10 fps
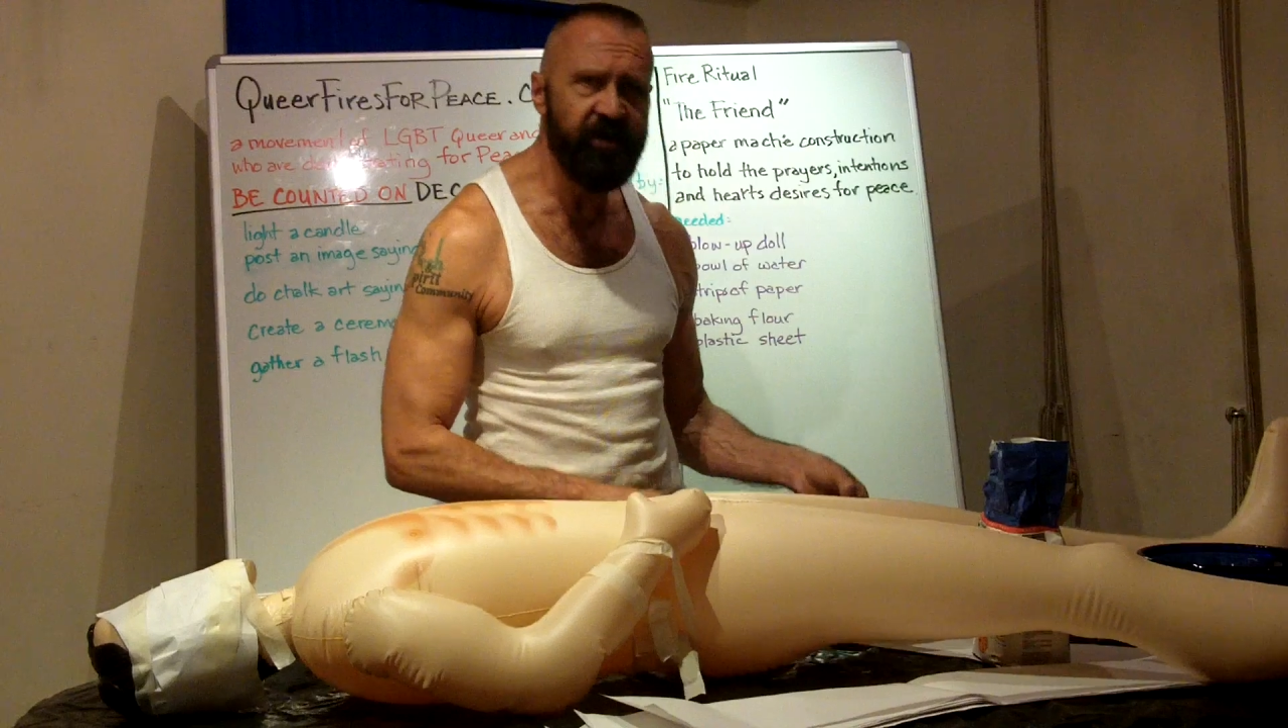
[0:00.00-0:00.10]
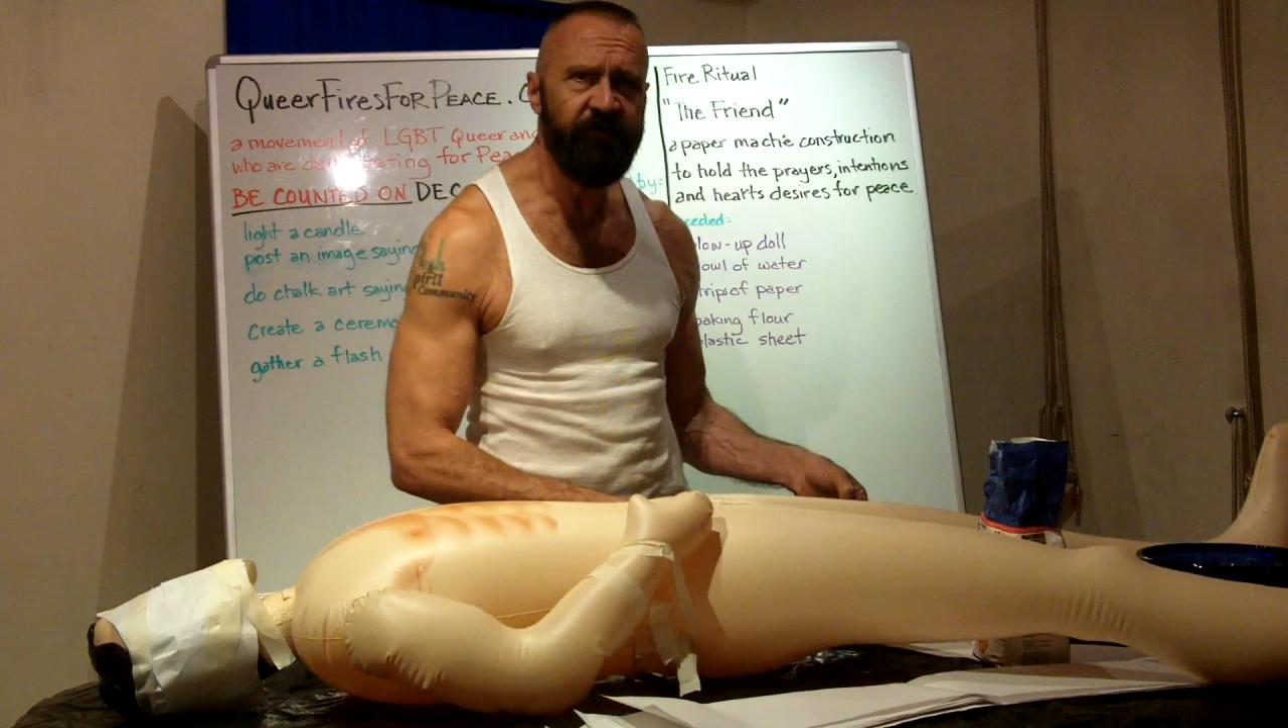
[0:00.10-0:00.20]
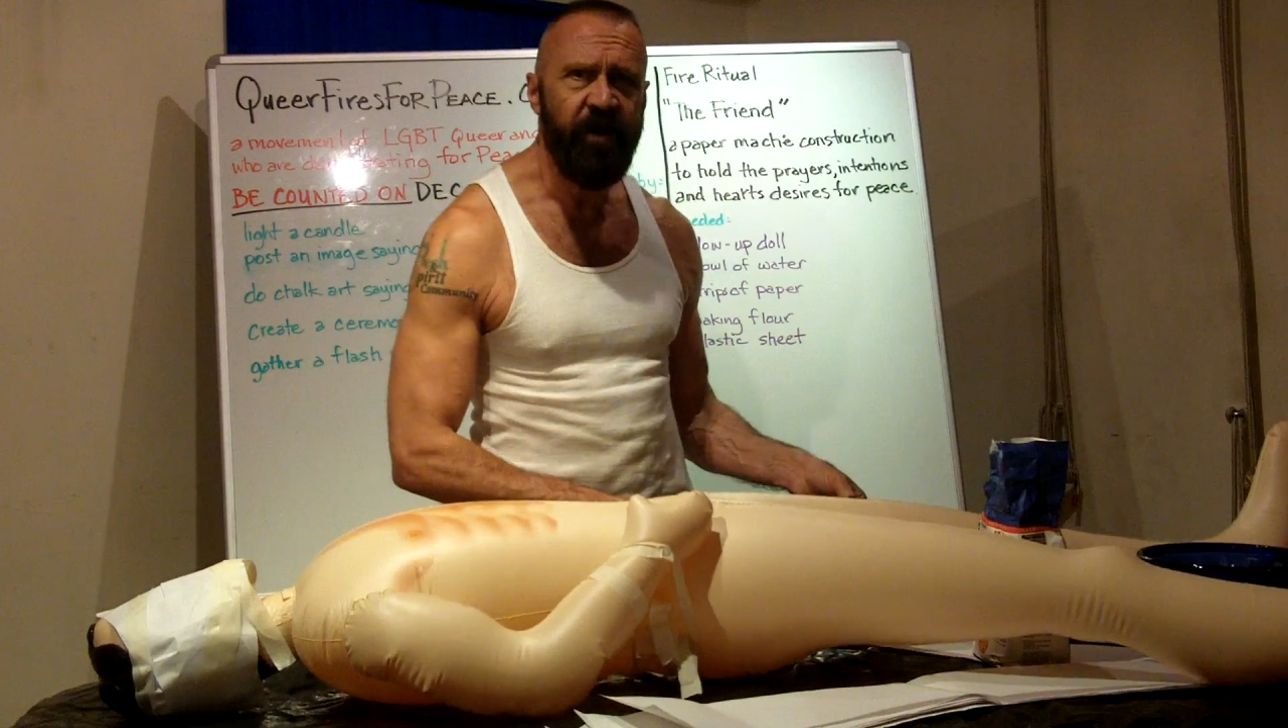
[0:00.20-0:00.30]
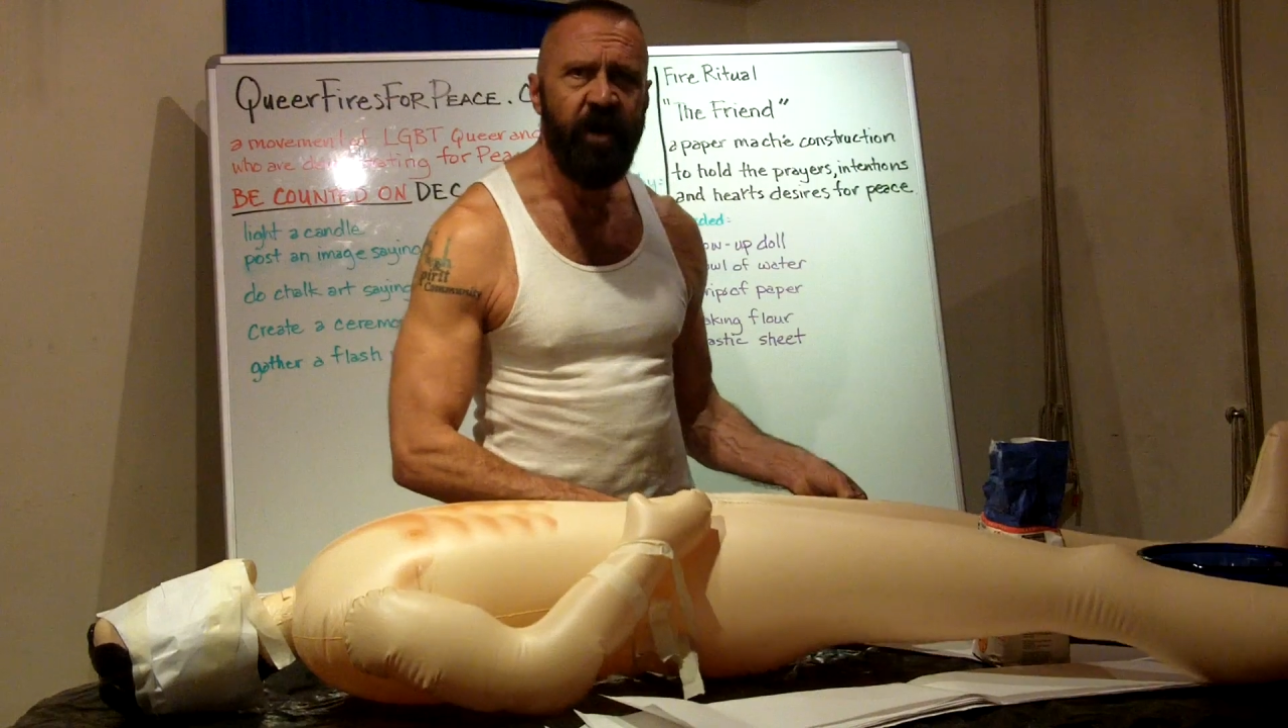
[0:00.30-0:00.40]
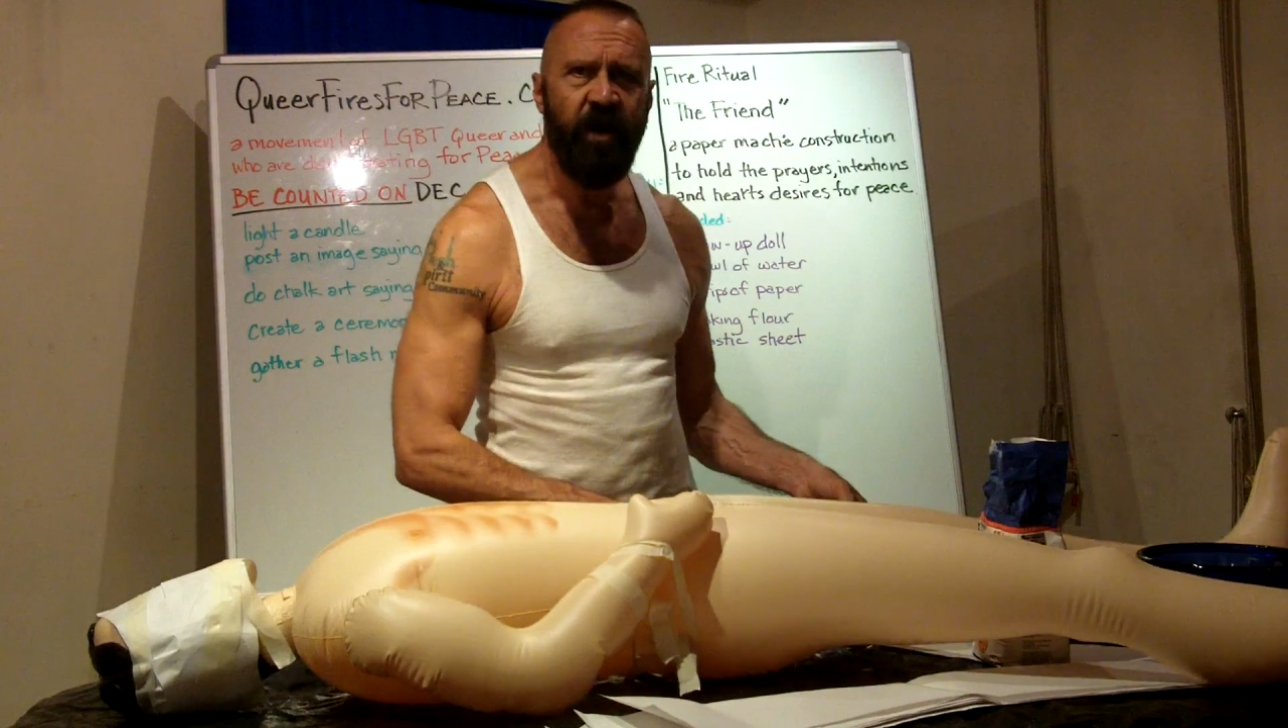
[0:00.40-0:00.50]

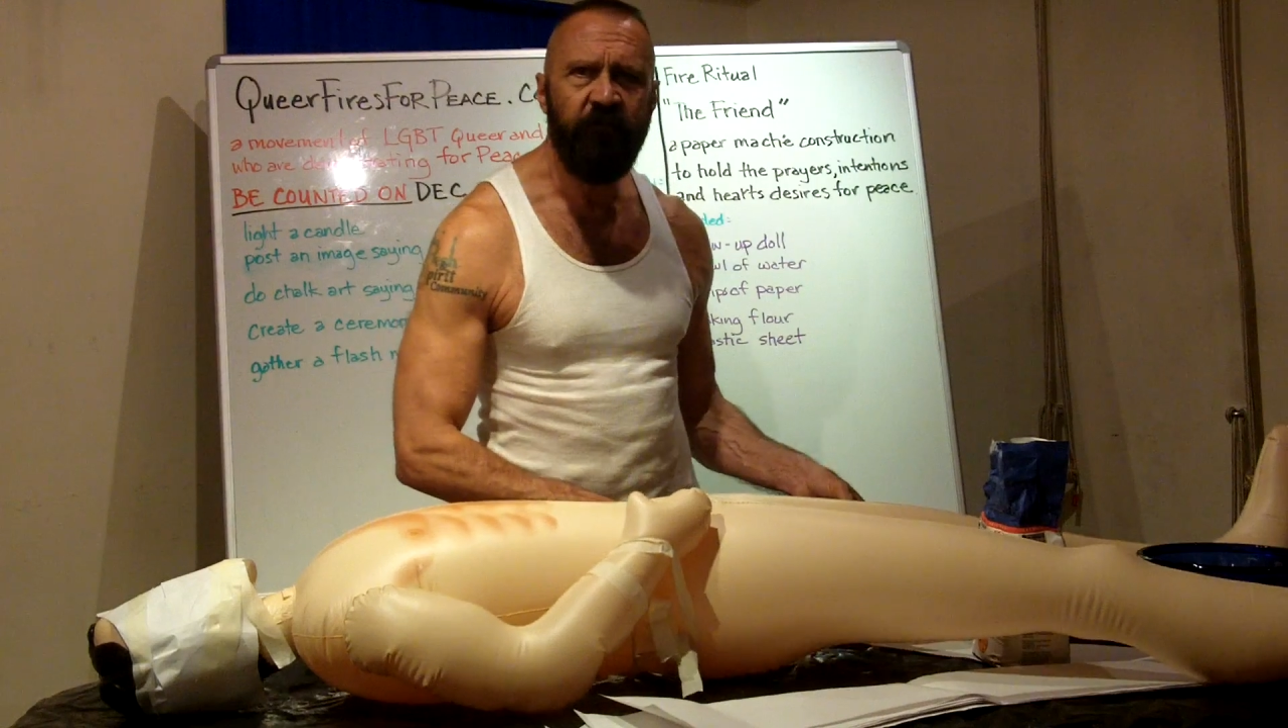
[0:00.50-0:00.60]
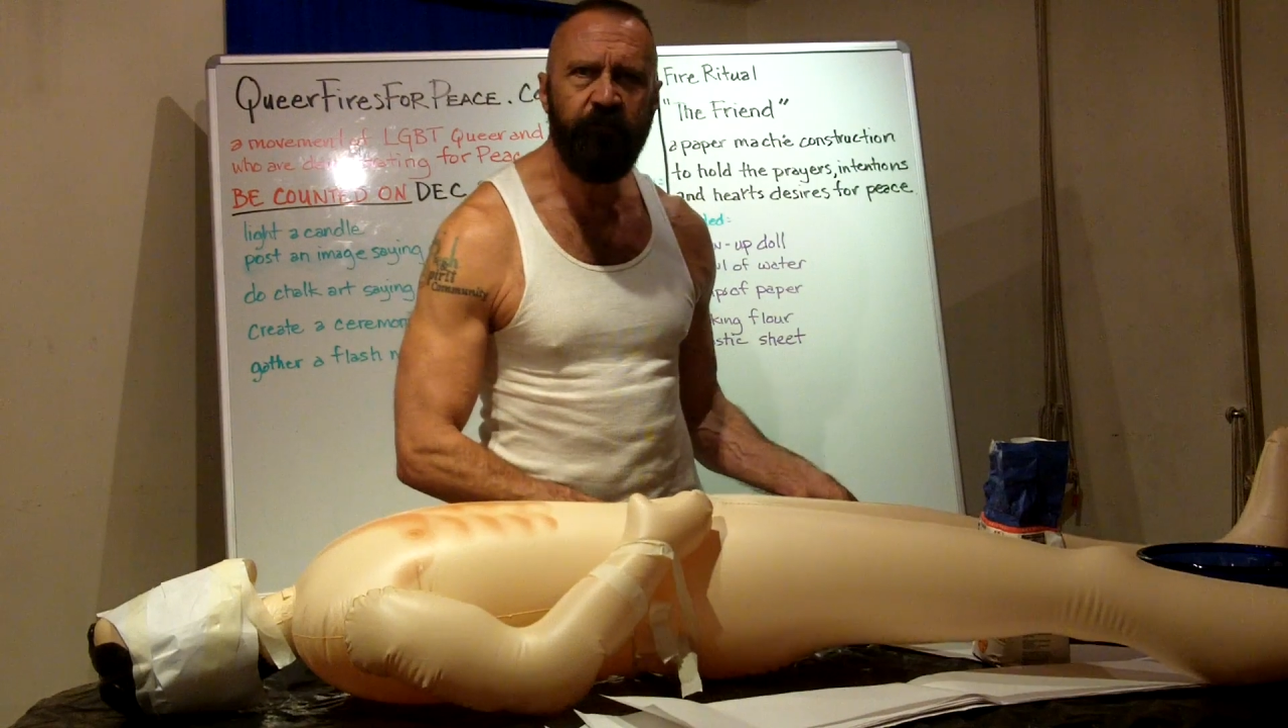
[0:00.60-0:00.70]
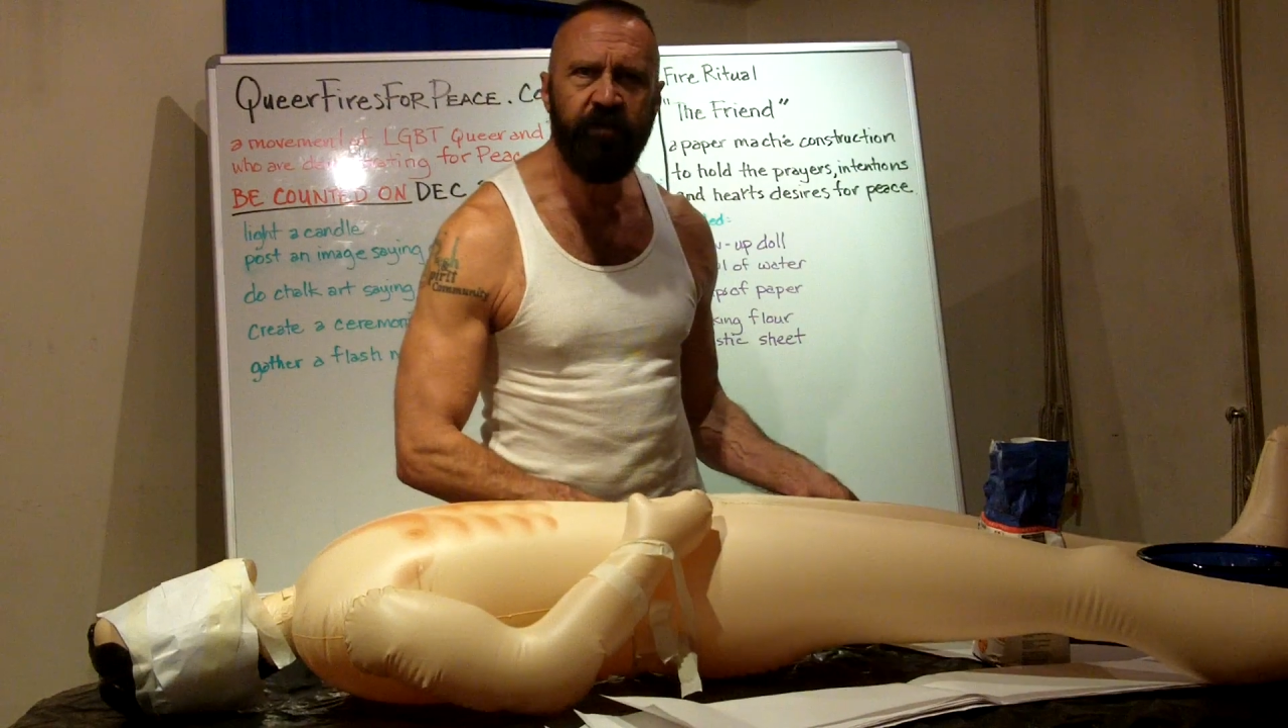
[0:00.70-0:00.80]
of